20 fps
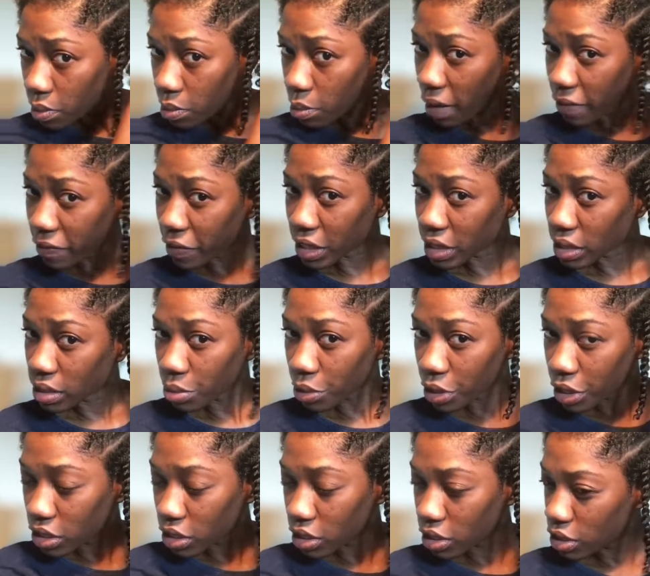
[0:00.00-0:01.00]
My first
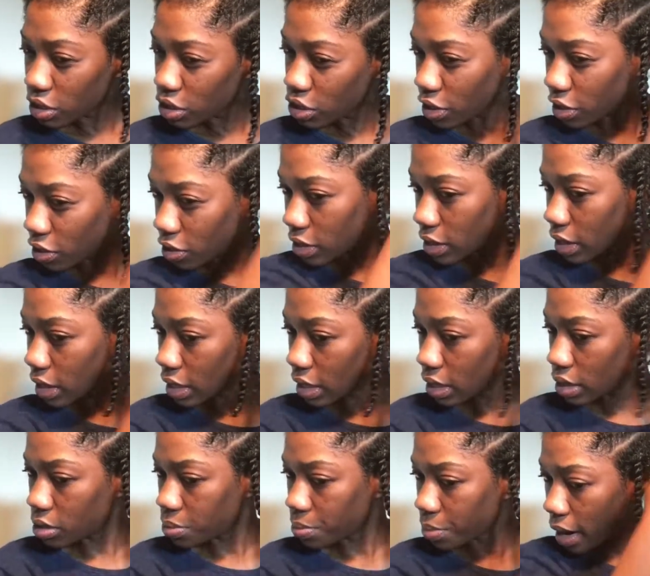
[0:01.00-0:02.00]
impression of this gel is that
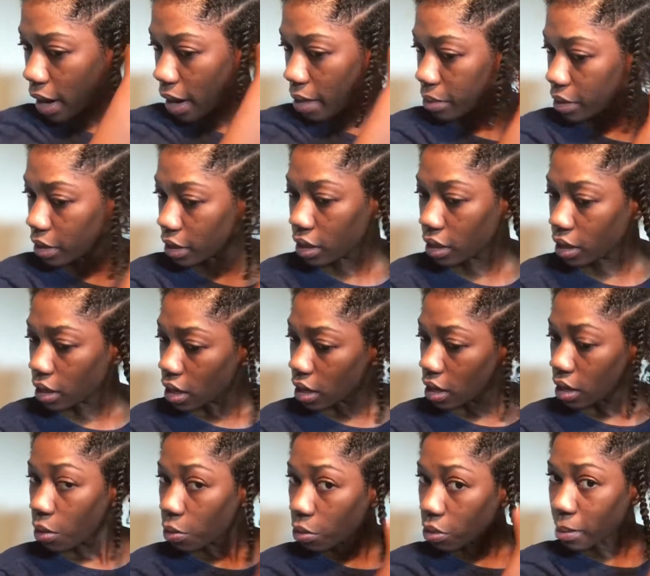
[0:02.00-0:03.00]
it's probably
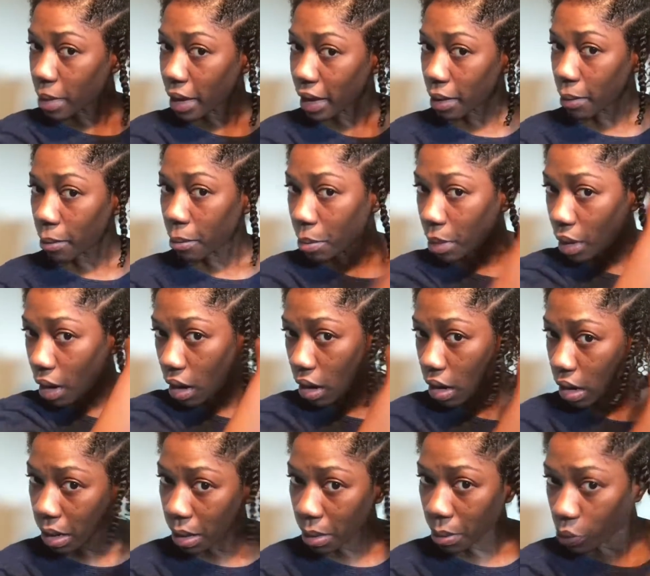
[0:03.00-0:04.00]
would make a
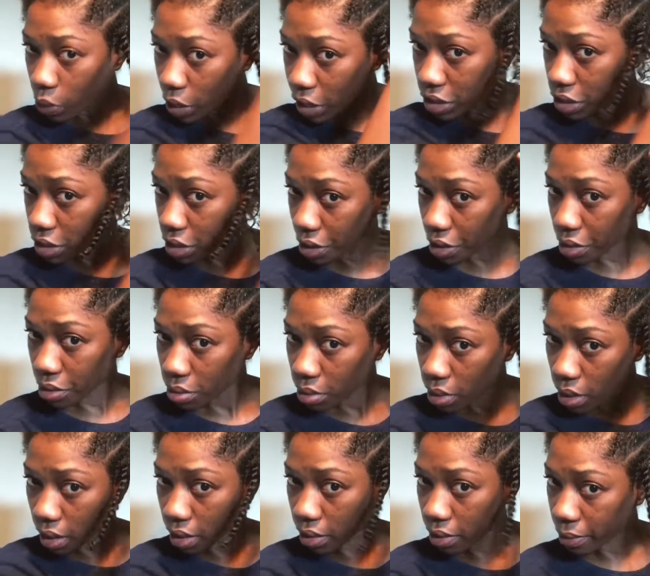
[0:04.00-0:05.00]
bomb wash and go.
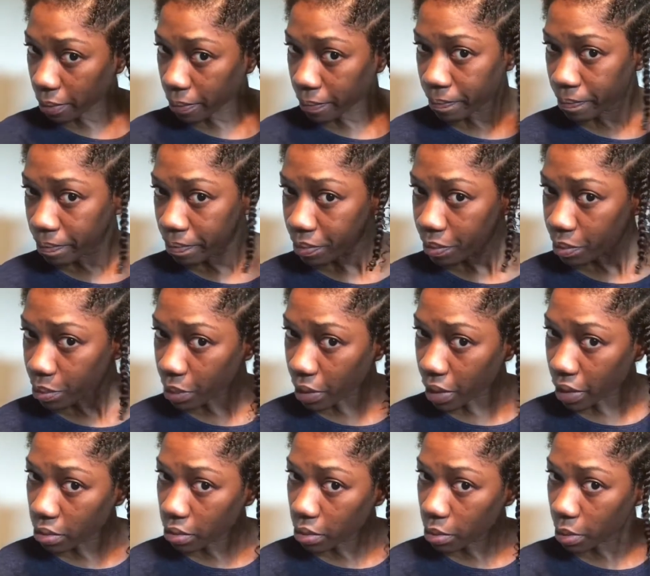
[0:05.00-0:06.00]

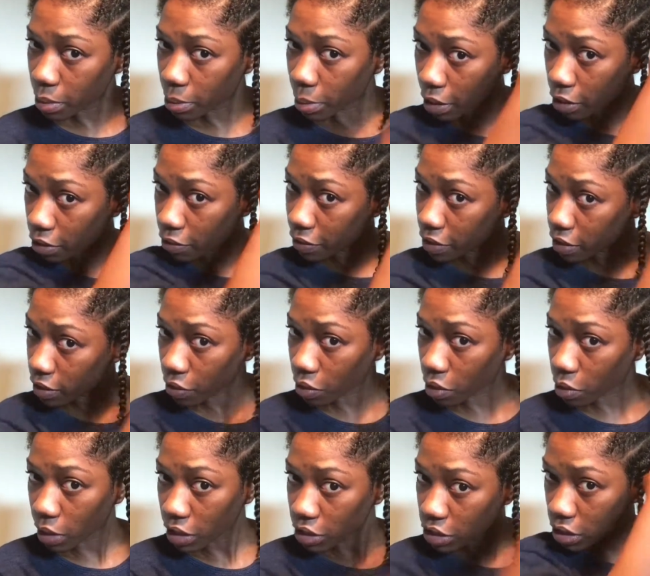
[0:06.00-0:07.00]
Probably would be perfect
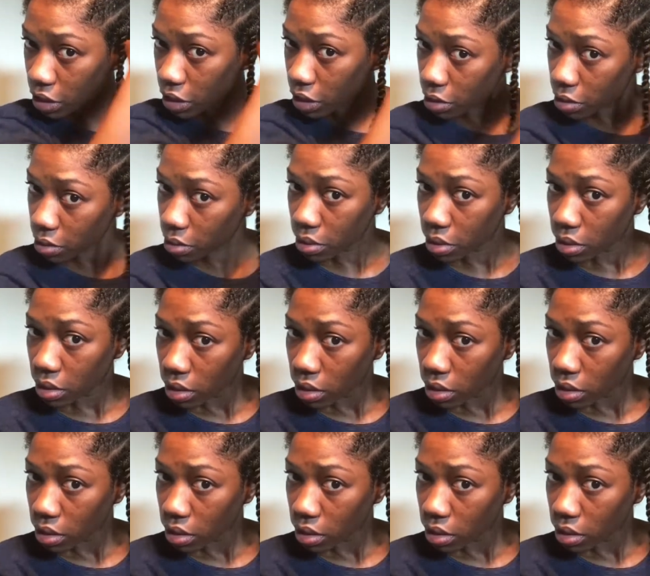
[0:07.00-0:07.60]
for a wash and go.